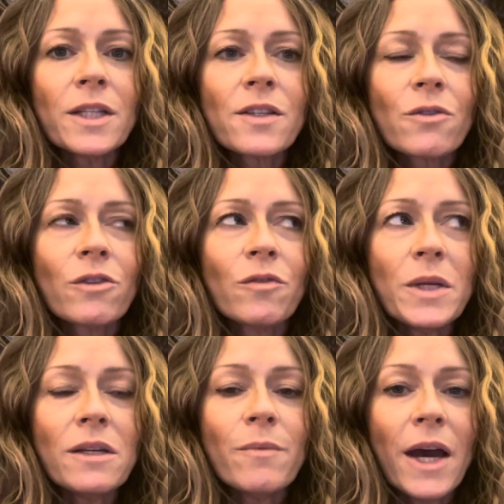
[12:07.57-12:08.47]
to sort of
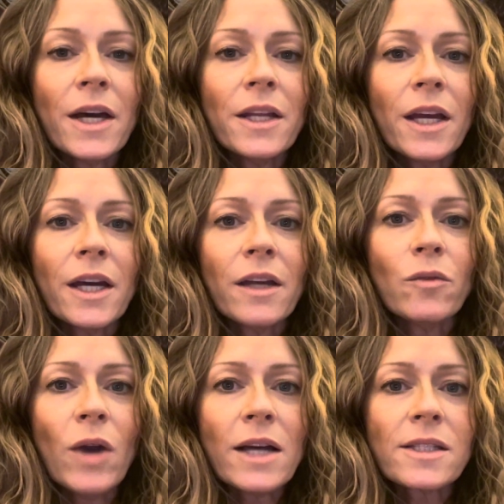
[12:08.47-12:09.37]
be in bed and
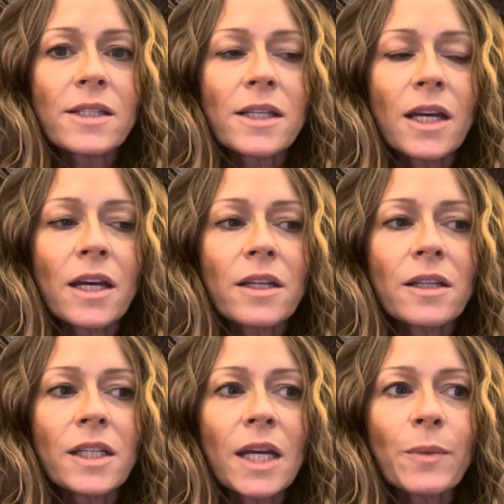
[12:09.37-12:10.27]
rest
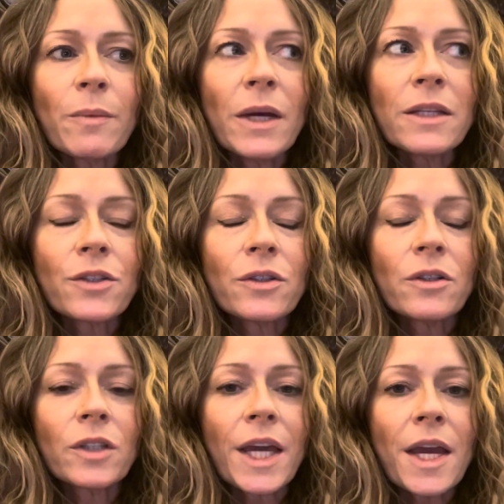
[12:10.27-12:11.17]
and get my
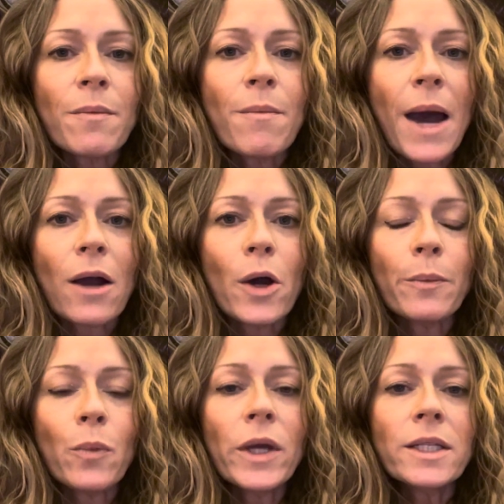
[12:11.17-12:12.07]
mental game back on
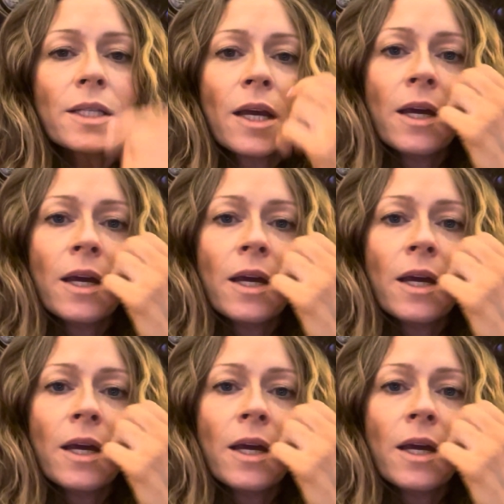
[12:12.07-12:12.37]
point